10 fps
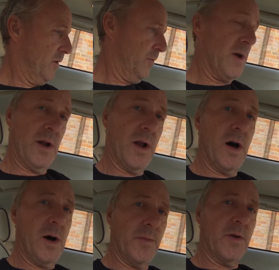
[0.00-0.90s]
it will be an
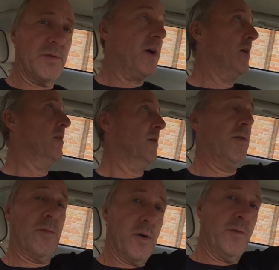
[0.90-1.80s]
alarm that will tell you that
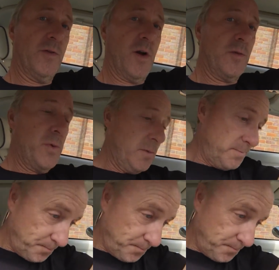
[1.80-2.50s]
the roof is open.